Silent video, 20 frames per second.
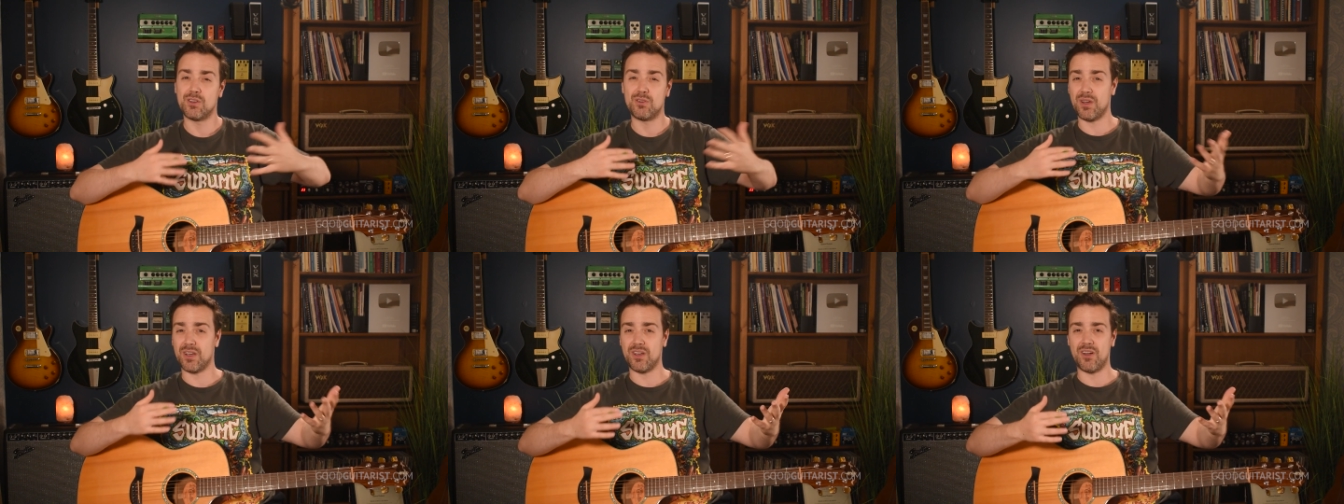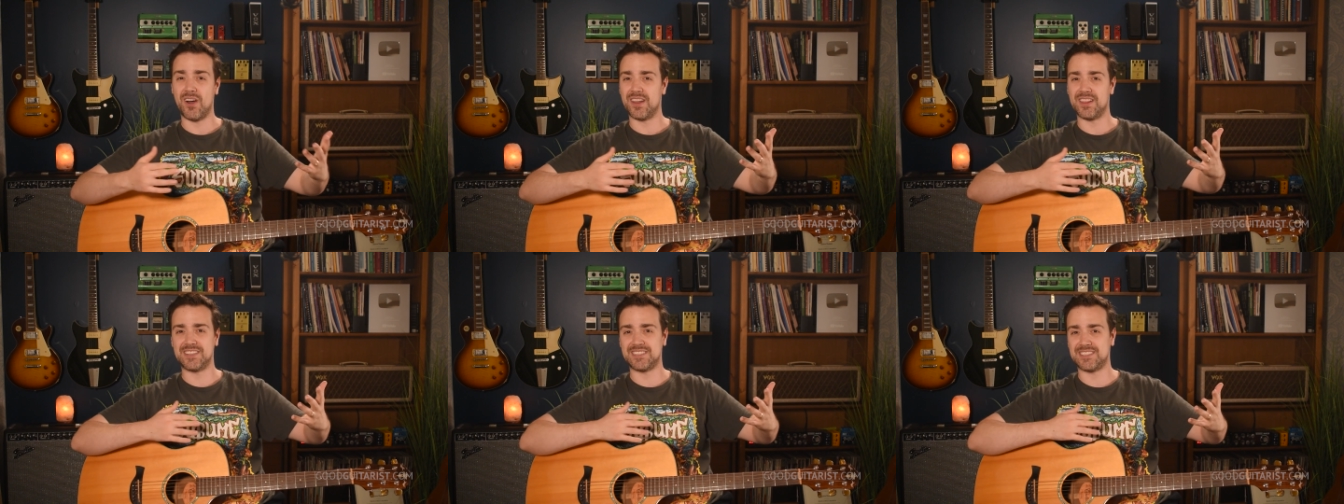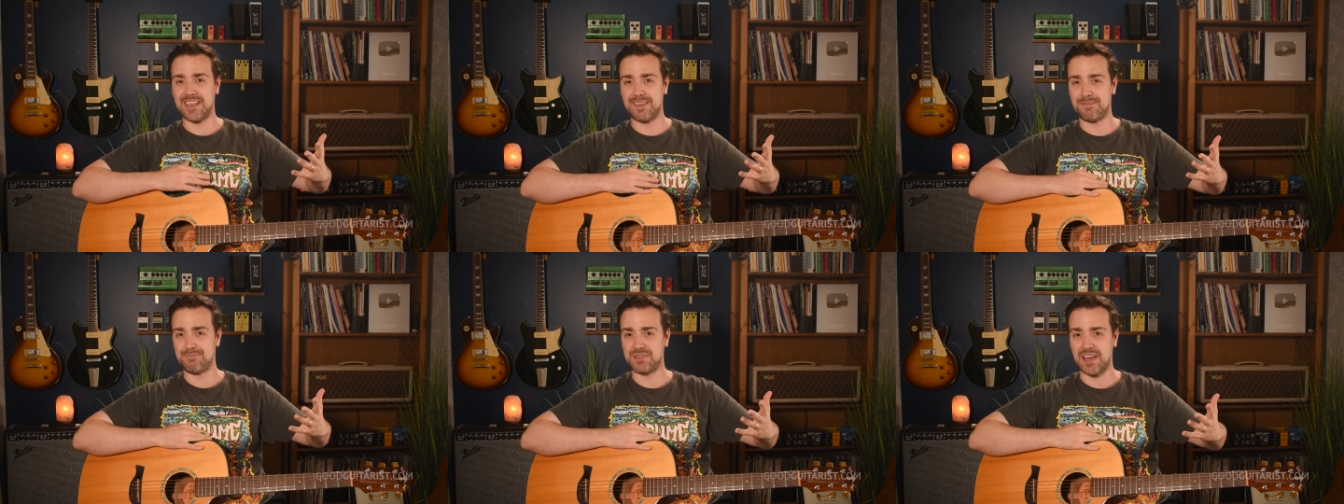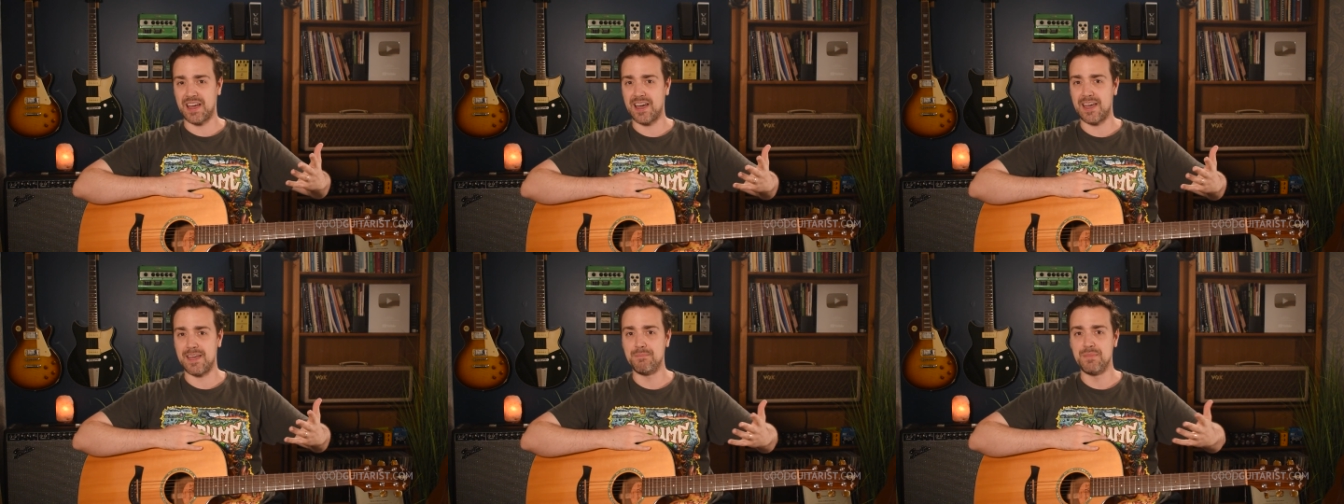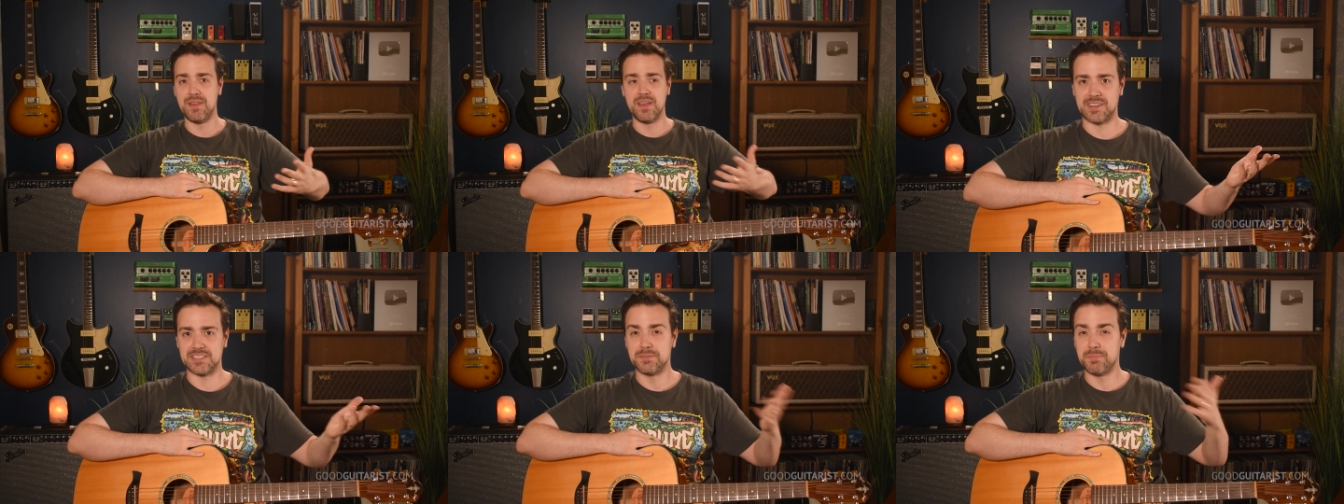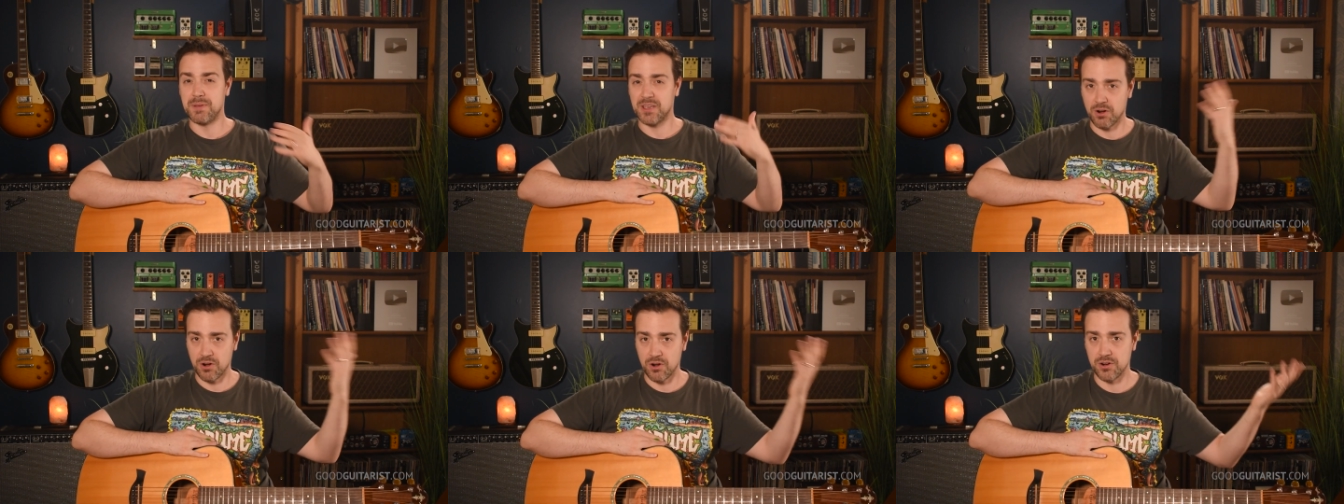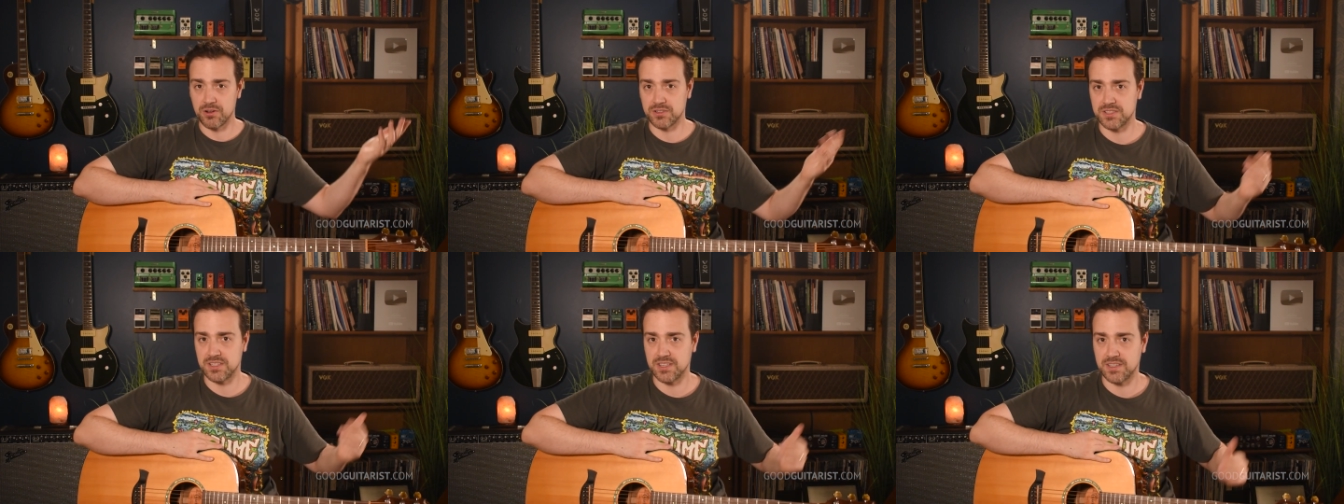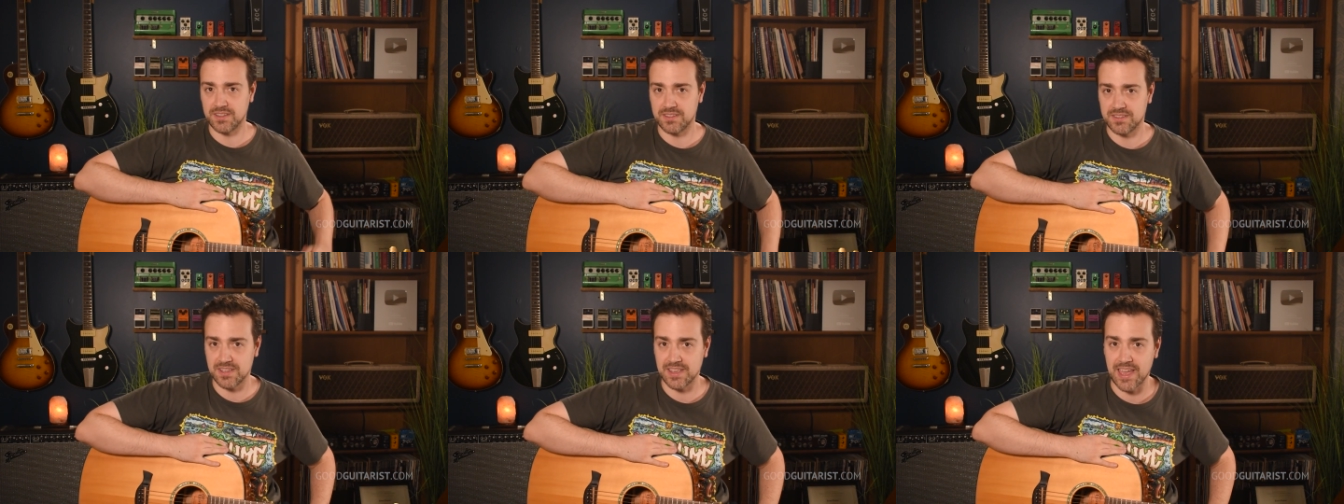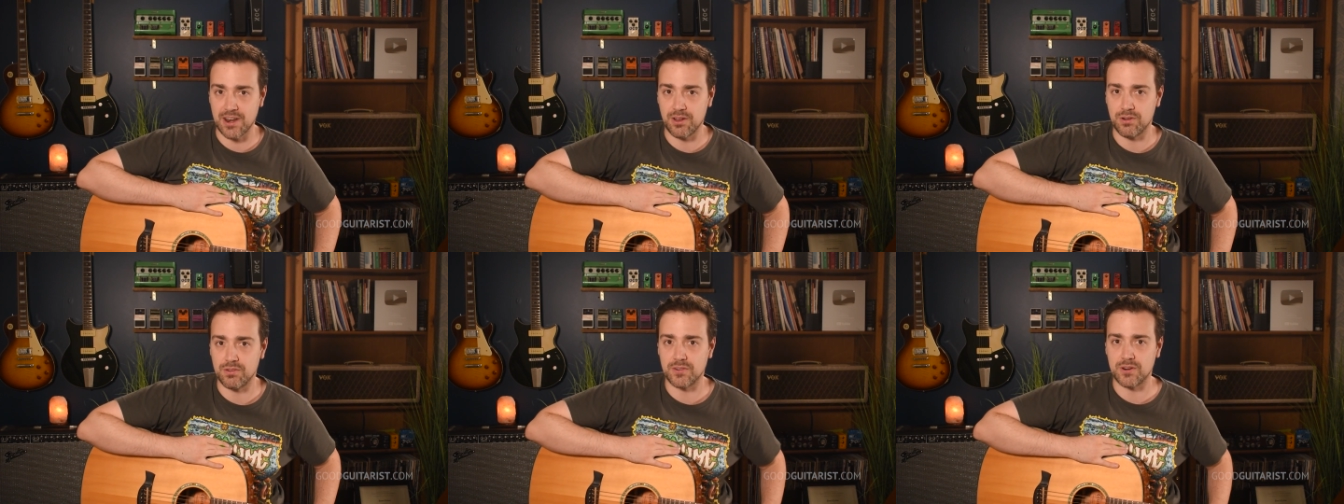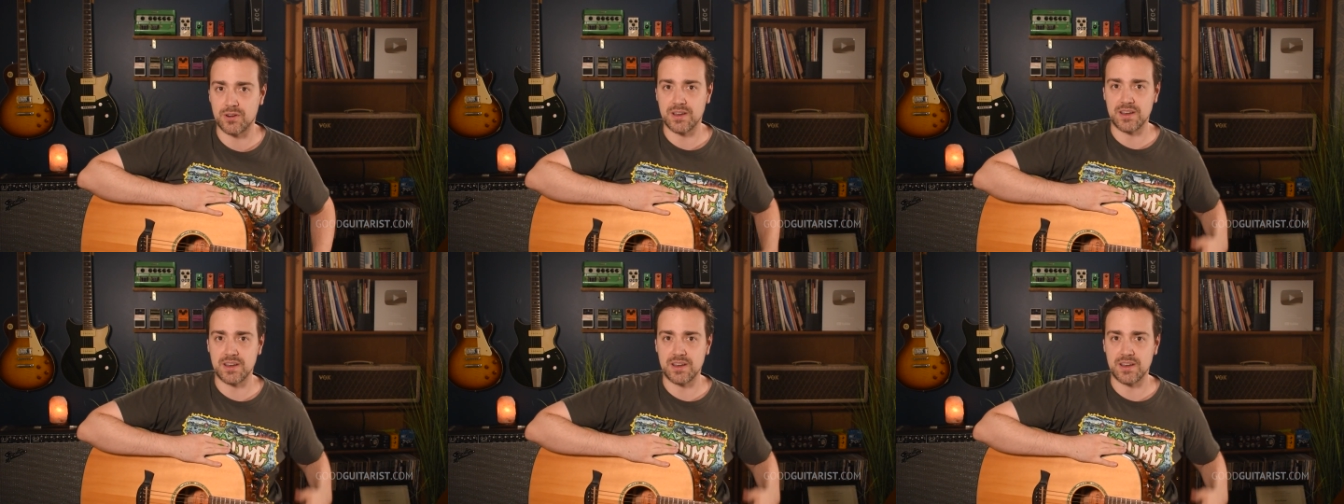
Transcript: going on at the same time. It's a big hurdle to, to get over.